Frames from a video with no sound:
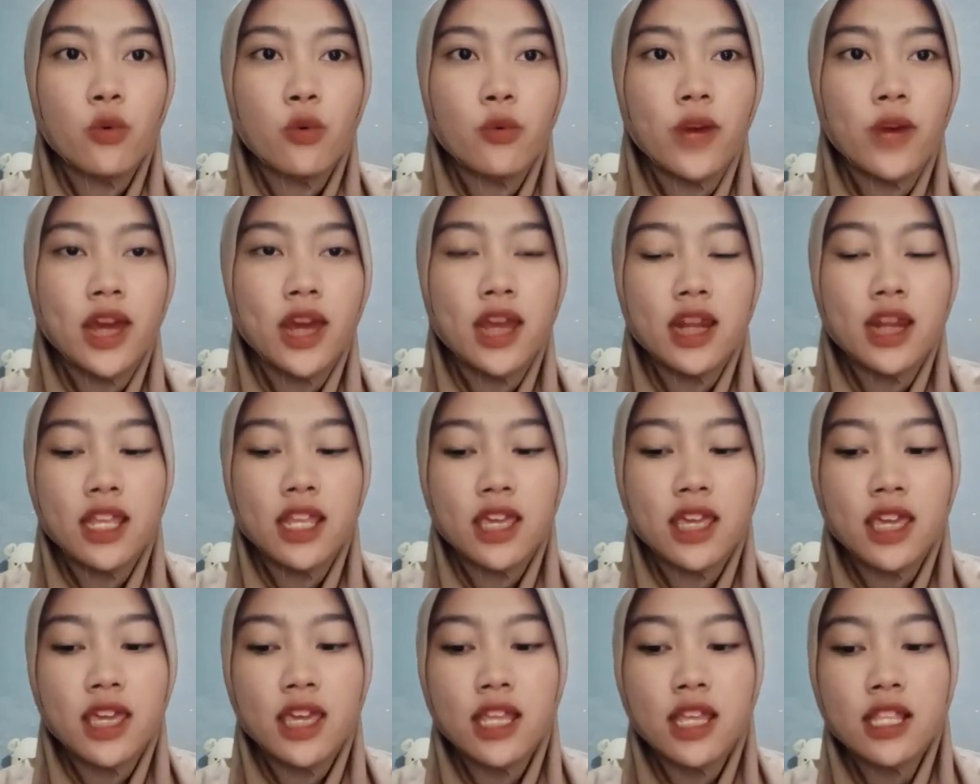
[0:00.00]

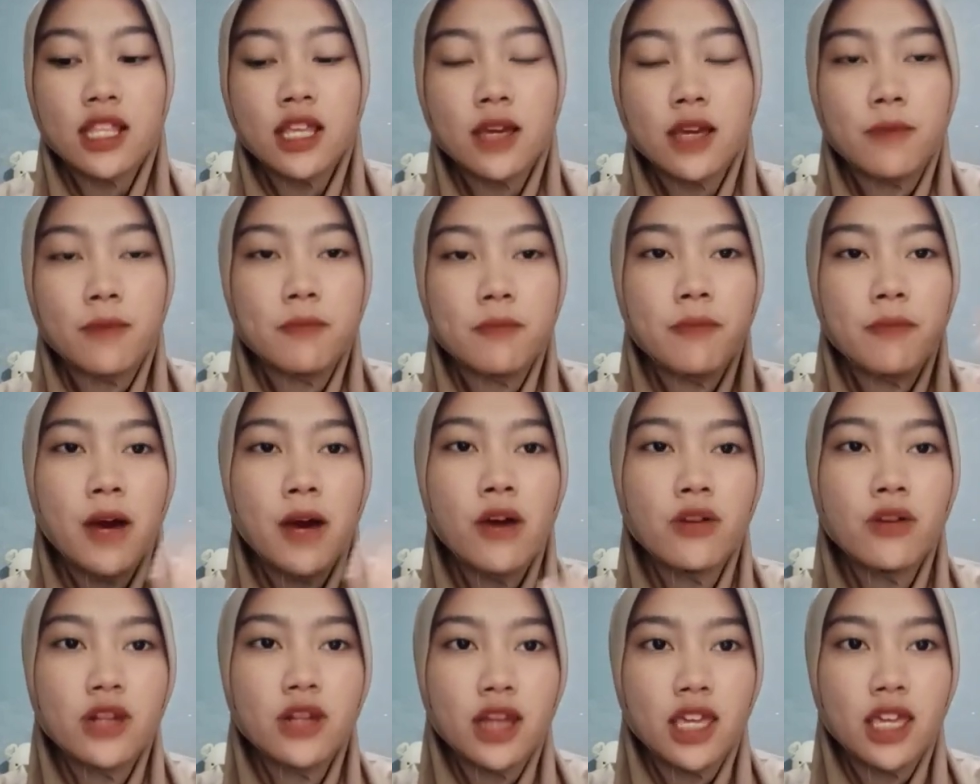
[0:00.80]
When it
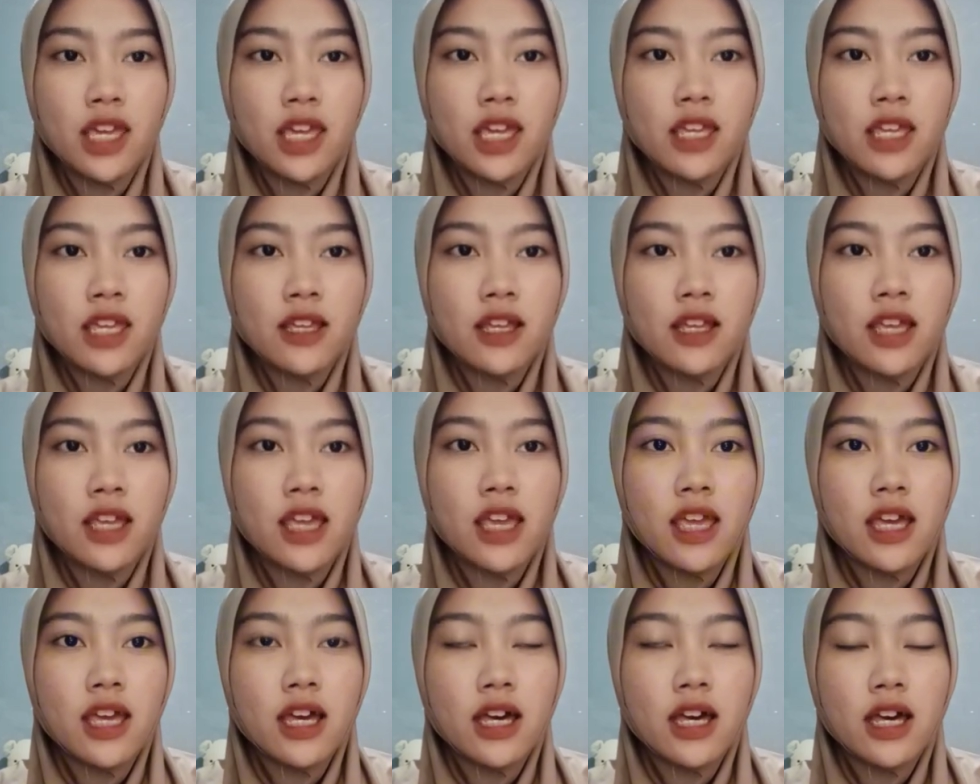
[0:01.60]
compounding,
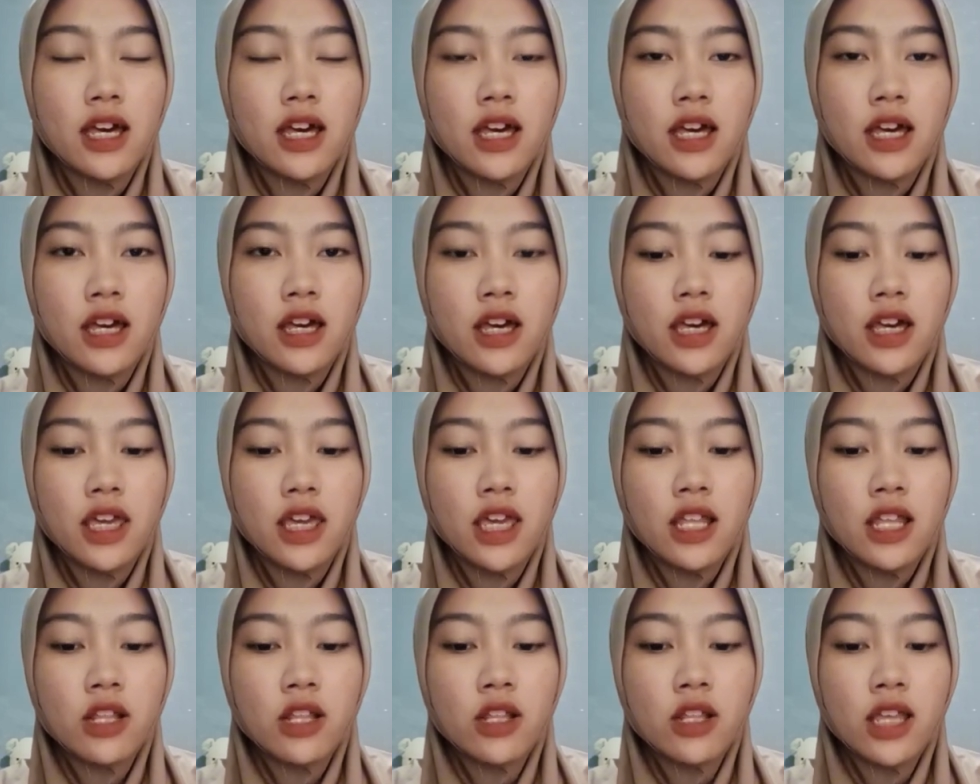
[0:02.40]

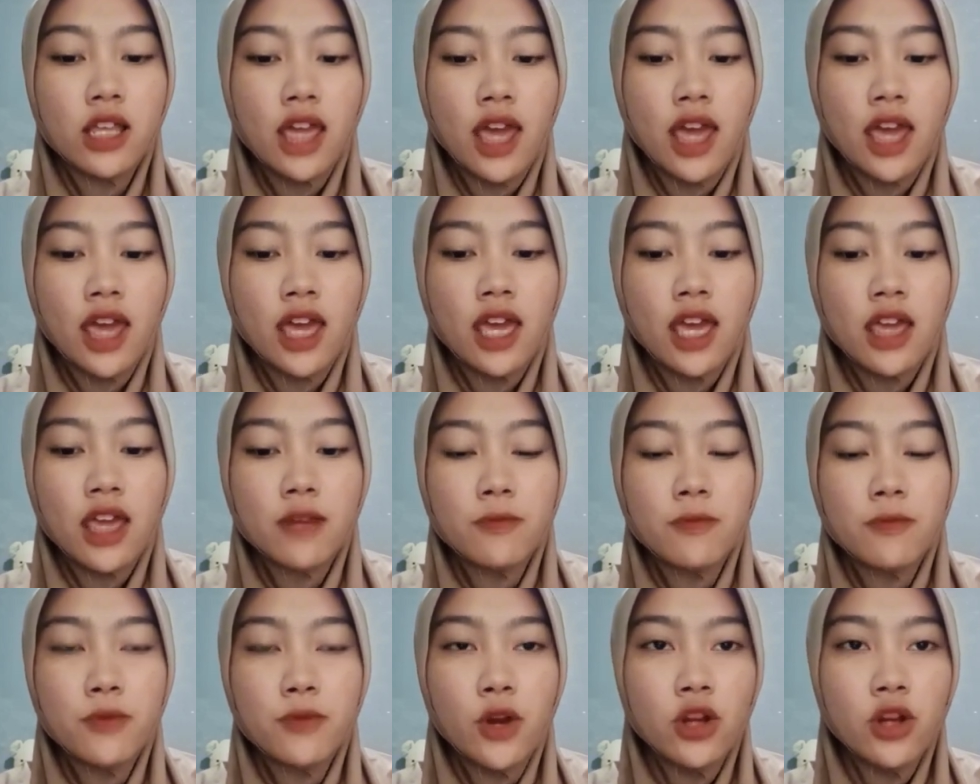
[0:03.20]
it
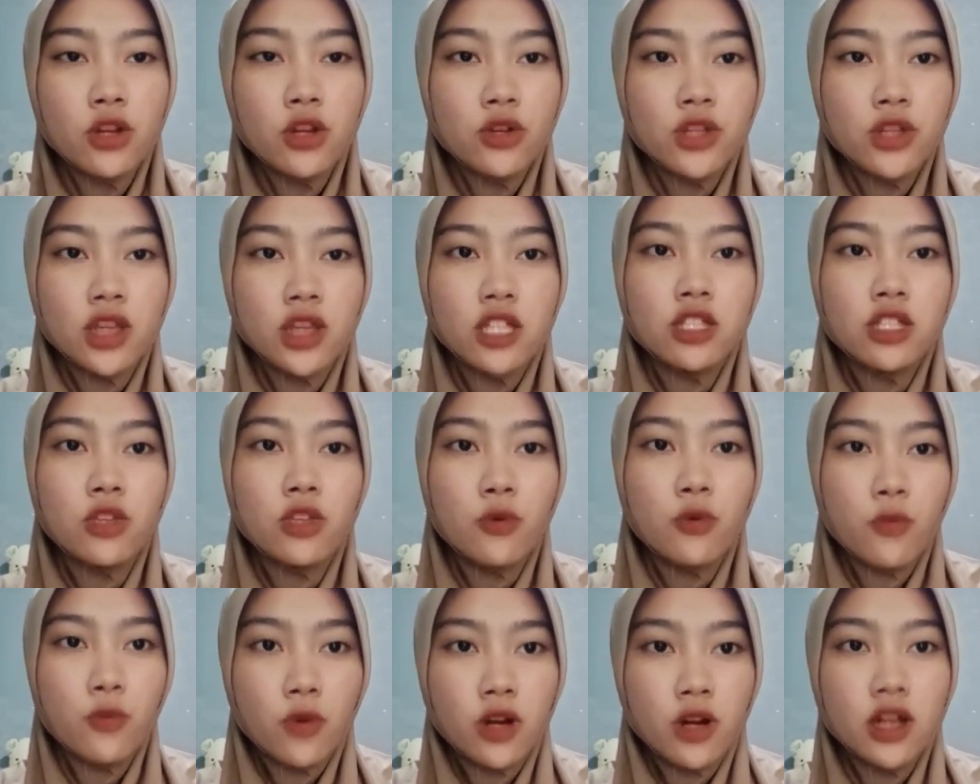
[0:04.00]
can produce a
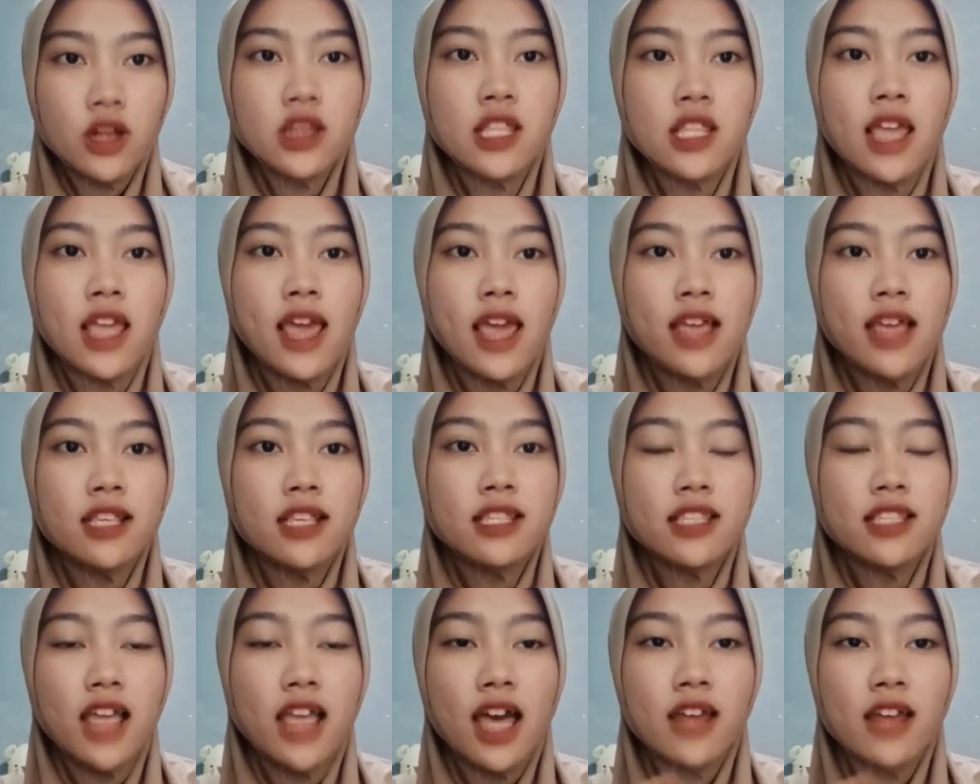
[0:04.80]
new word,
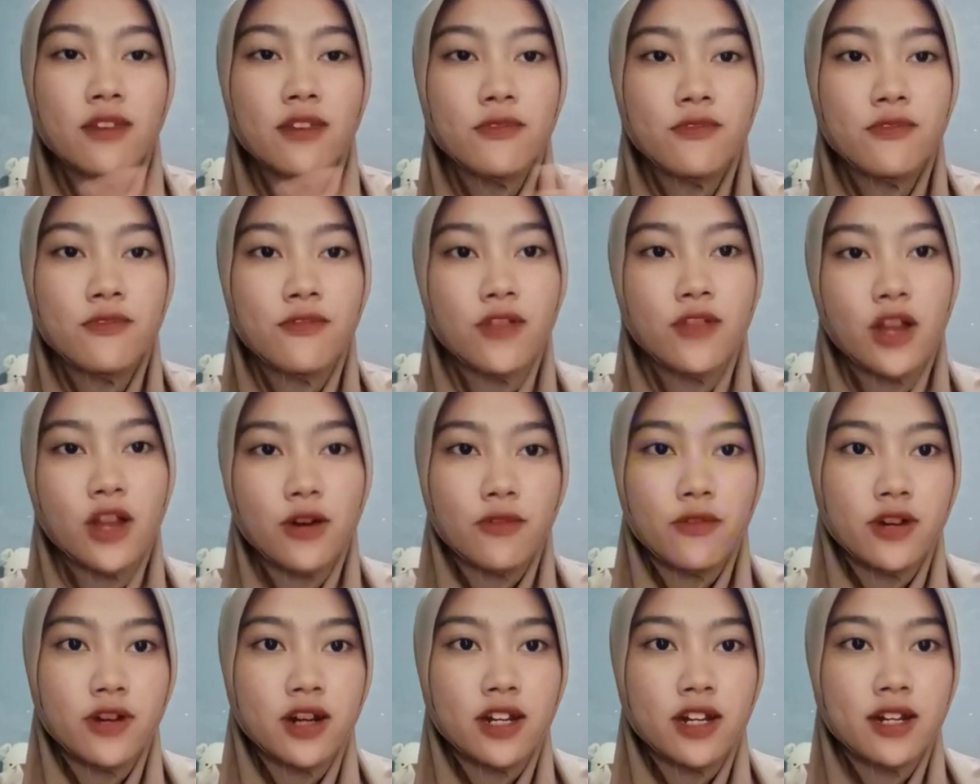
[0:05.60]

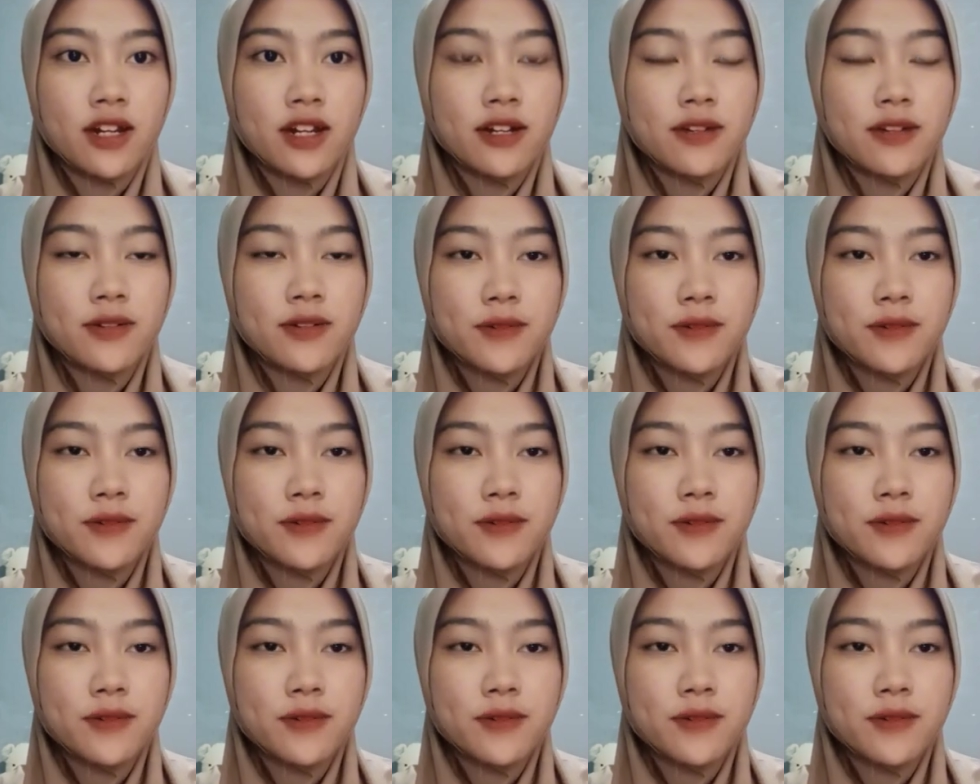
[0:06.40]
sunflower.